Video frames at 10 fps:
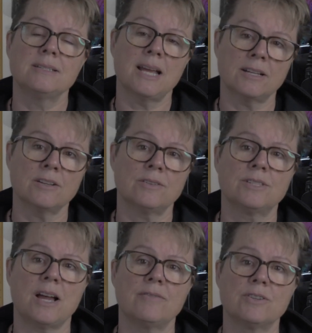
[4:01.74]
Technical
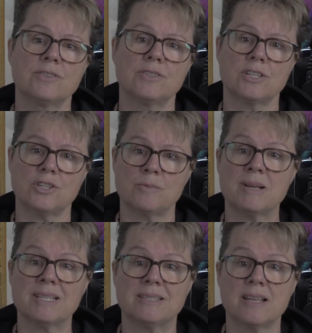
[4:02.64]
divers such as
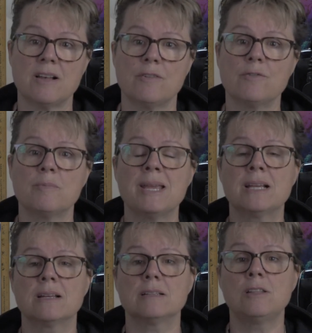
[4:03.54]
myself
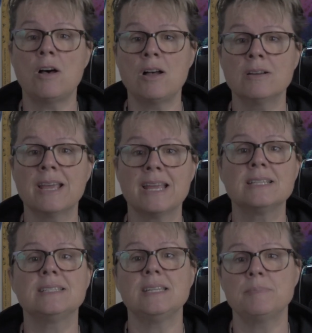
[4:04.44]
make long
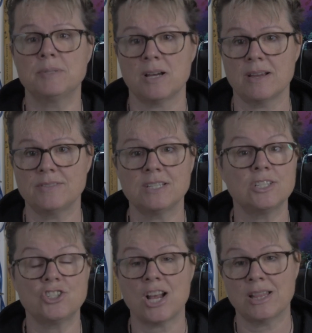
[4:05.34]
and deep dives into
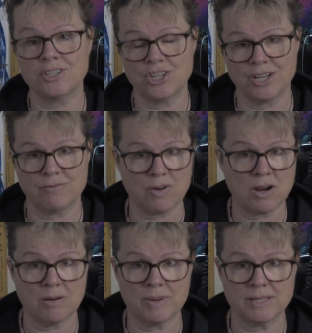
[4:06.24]
challenging
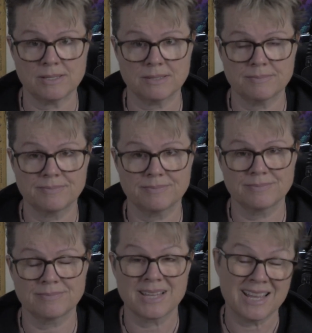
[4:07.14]
environments.
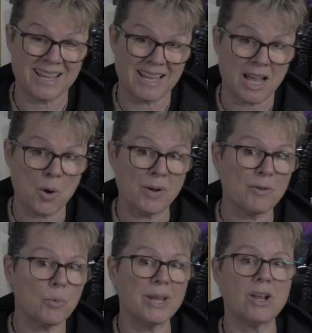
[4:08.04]

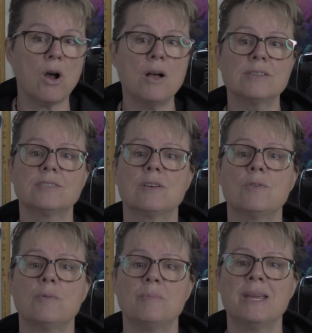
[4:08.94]
However, we
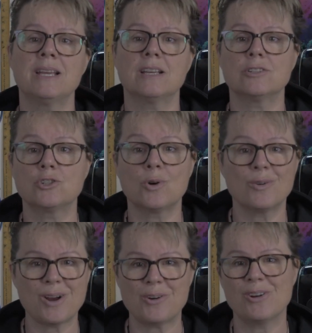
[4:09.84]
also make
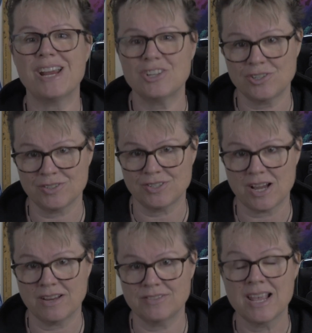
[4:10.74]
short recreational
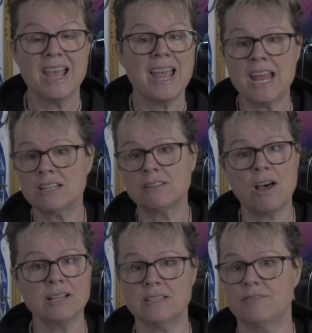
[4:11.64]
dives and
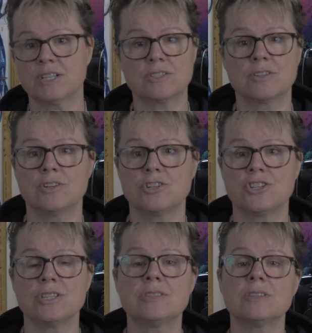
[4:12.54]
lots of
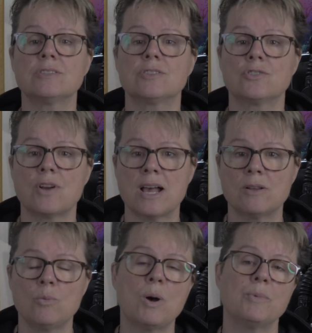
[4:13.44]
excursions that
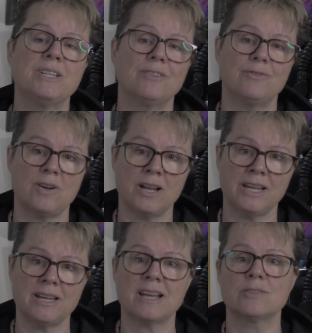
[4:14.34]
straddle what we
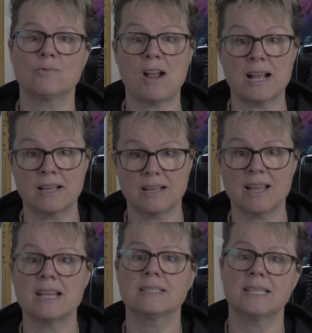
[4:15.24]
define as rec
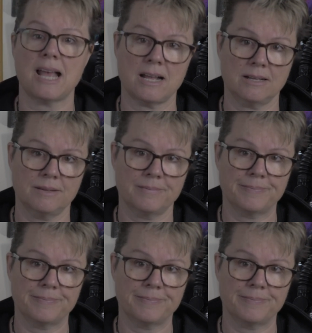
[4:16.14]
and tech.